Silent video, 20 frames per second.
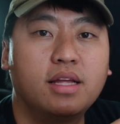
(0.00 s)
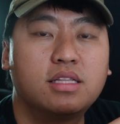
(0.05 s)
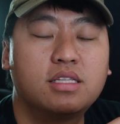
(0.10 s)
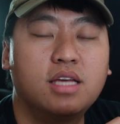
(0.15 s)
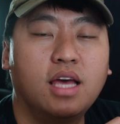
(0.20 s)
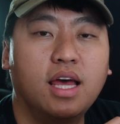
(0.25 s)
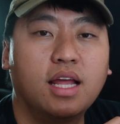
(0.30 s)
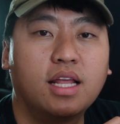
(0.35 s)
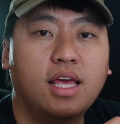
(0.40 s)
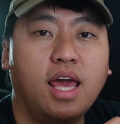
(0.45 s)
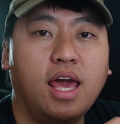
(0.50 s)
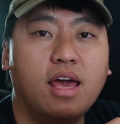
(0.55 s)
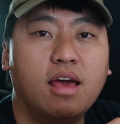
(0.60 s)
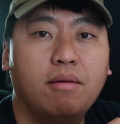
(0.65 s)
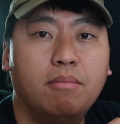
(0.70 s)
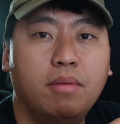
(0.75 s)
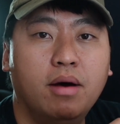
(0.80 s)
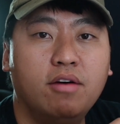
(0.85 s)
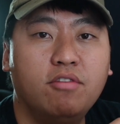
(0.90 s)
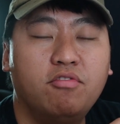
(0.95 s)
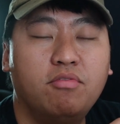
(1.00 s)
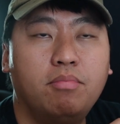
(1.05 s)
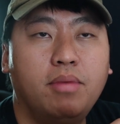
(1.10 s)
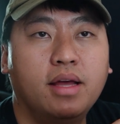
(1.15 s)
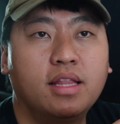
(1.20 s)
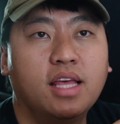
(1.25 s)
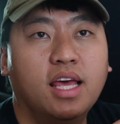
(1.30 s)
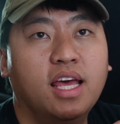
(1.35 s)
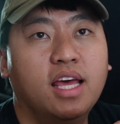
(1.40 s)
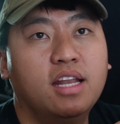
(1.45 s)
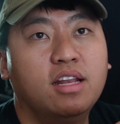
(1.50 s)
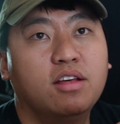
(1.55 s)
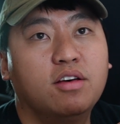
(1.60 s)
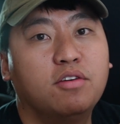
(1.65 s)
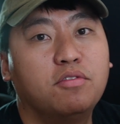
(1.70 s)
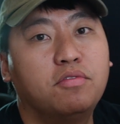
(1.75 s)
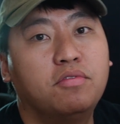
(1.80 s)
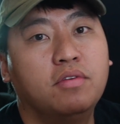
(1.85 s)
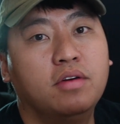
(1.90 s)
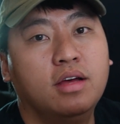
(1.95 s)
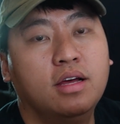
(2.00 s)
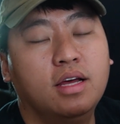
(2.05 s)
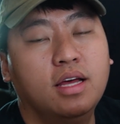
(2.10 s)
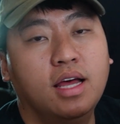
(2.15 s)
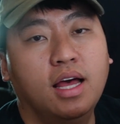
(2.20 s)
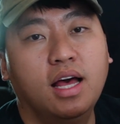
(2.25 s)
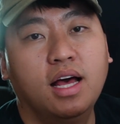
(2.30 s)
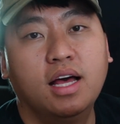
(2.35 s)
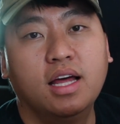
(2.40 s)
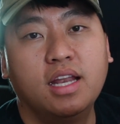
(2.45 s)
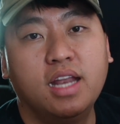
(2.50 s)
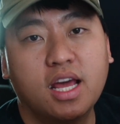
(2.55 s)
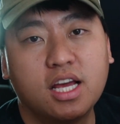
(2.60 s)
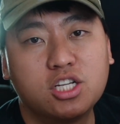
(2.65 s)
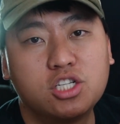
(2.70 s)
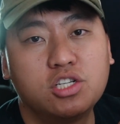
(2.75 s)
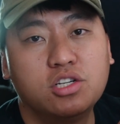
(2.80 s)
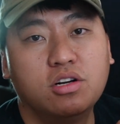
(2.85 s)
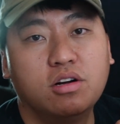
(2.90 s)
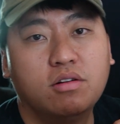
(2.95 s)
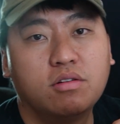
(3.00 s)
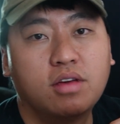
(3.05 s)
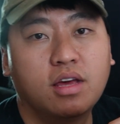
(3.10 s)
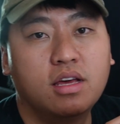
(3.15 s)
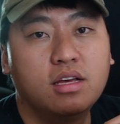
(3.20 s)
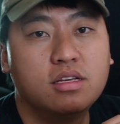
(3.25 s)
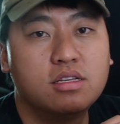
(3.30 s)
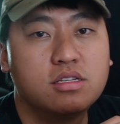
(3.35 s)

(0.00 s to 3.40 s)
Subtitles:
10K a month by the end of next year, okay?